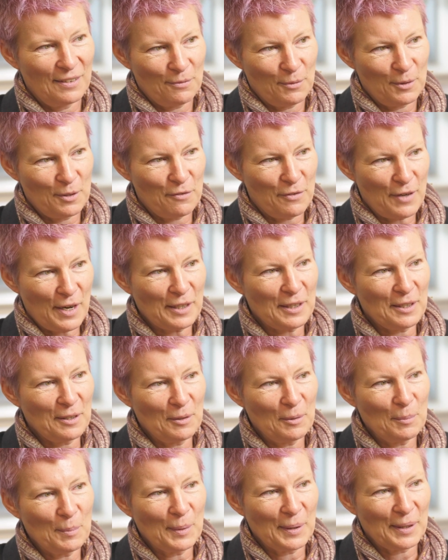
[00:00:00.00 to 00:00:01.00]
with a
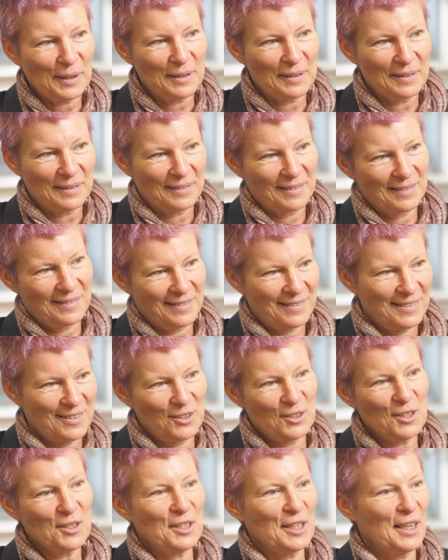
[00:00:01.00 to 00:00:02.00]
vacuum and
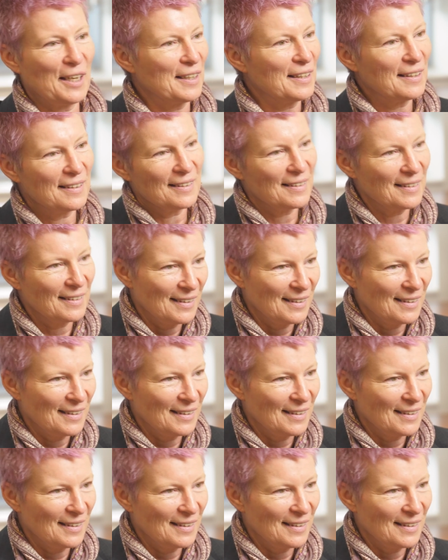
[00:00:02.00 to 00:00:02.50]
study it